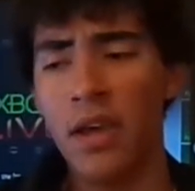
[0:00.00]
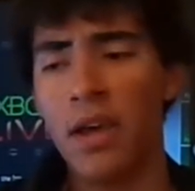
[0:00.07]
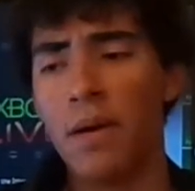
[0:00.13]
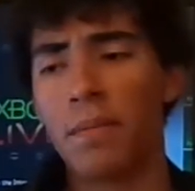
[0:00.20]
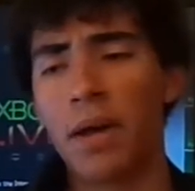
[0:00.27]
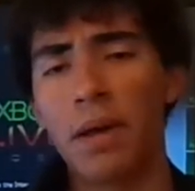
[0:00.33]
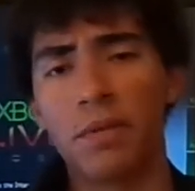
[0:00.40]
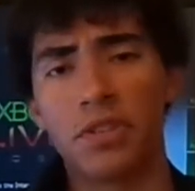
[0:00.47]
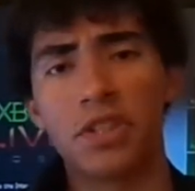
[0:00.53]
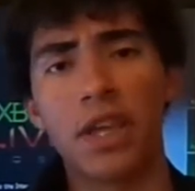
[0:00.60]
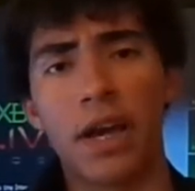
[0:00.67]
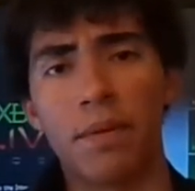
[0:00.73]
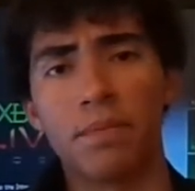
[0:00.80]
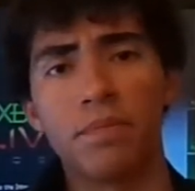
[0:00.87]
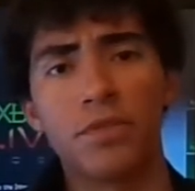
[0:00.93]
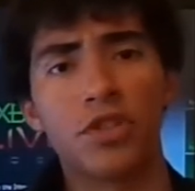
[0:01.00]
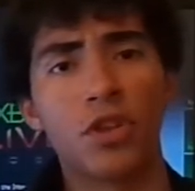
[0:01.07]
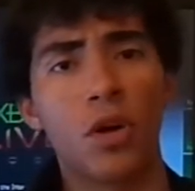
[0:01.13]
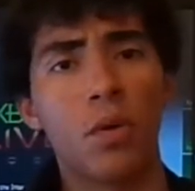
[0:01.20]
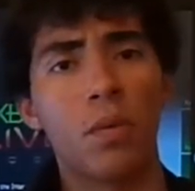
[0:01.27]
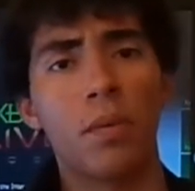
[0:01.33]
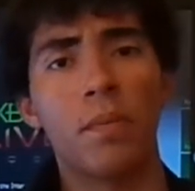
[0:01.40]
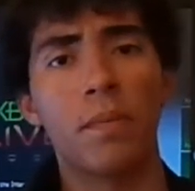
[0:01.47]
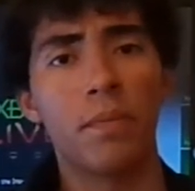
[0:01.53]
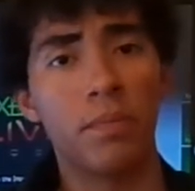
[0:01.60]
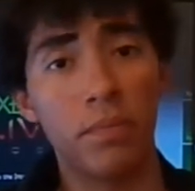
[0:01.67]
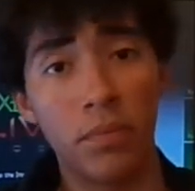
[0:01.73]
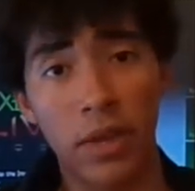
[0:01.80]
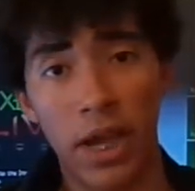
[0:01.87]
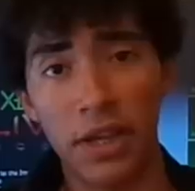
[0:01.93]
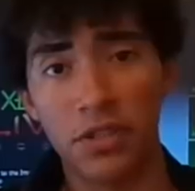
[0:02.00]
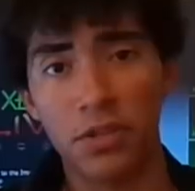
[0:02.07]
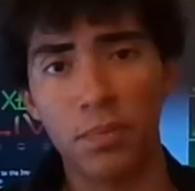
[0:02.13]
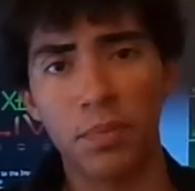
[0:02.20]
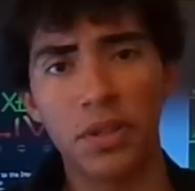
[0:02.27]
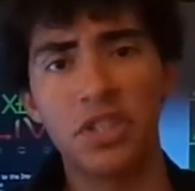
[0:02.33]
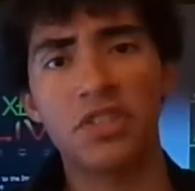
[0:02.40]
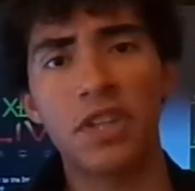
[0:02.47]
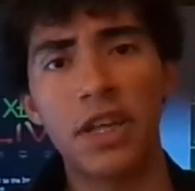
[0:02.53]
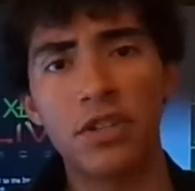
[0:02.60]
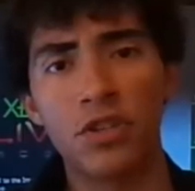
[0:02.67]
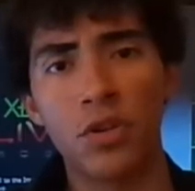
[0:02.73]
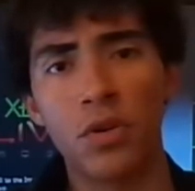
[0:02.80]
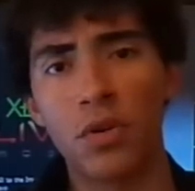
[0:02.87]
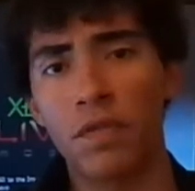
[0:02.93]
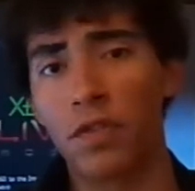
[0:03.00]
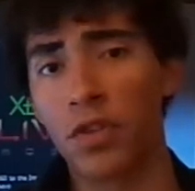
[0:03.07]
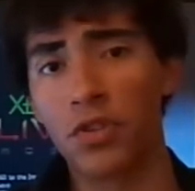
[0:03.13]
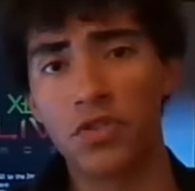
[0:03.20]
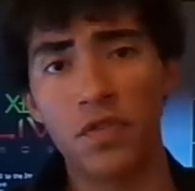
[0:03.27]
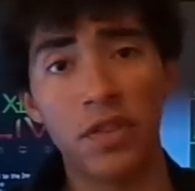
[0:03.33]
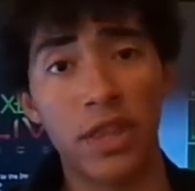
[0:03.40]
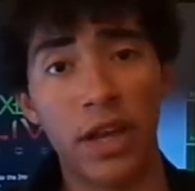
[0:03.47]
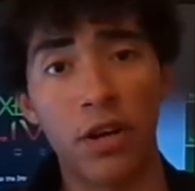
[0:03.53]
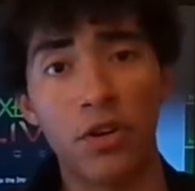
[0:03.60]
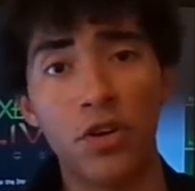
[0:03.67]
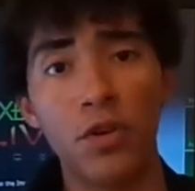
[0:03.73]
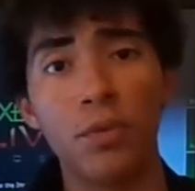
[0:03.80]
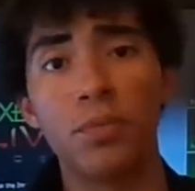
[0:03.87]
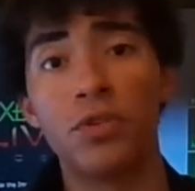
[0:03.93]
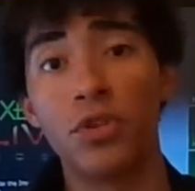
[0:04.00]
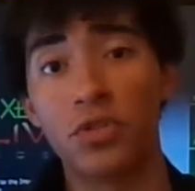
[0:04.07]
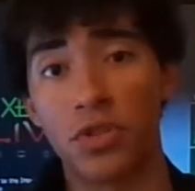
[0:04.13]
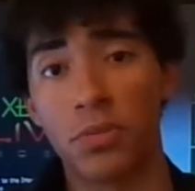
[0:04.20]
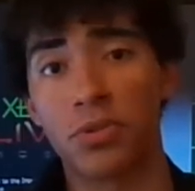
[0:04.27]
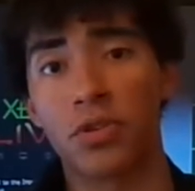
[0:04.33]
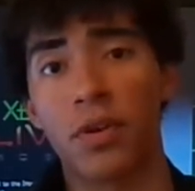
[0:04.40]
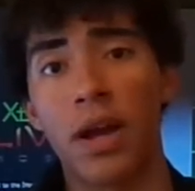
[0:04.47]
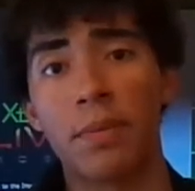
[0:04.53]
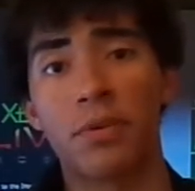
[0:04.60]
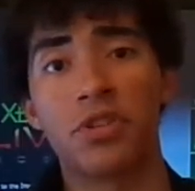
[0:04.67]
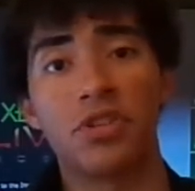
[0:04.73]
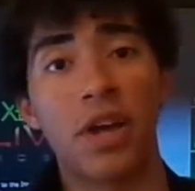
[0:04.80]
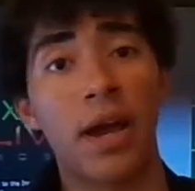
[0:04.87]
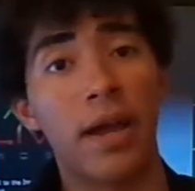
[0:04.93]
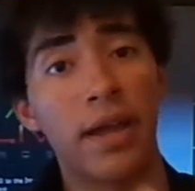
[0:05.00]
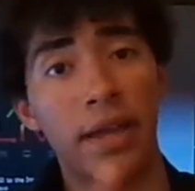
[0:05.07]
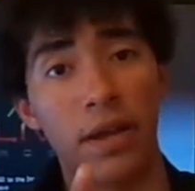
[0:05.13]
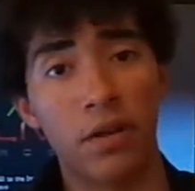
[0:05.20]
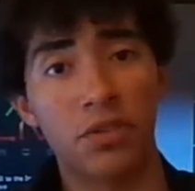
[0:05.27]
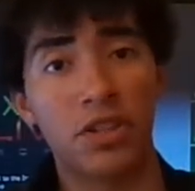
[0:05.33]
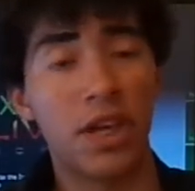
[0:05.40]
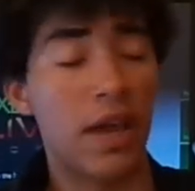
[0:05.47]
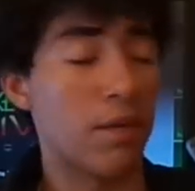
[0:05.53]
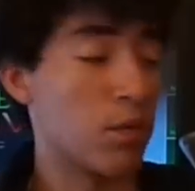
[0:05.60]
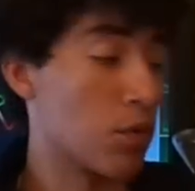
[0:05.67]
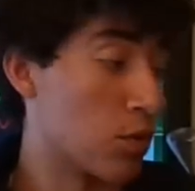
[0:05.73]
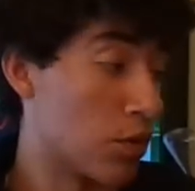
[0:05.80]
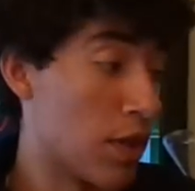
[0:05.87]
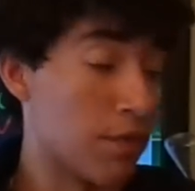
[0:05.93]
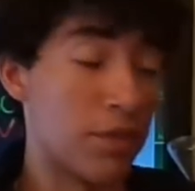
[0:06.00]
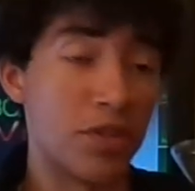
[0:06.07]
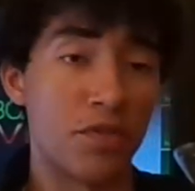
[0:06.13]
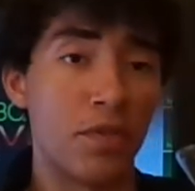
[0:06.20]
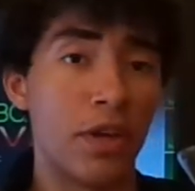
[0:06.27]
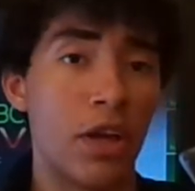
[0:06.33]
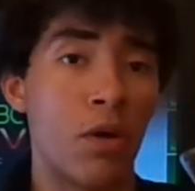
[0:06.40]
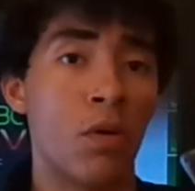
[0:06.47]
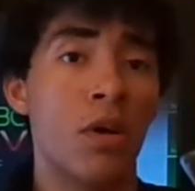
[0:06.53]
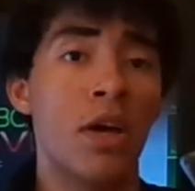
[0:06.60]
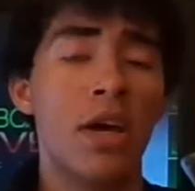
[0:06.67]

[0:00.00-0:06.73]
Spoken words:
But anyways, yeah, so guys, please stay tuned. For those of you that are new, do subscribe, because I guarantee everyone will love this video.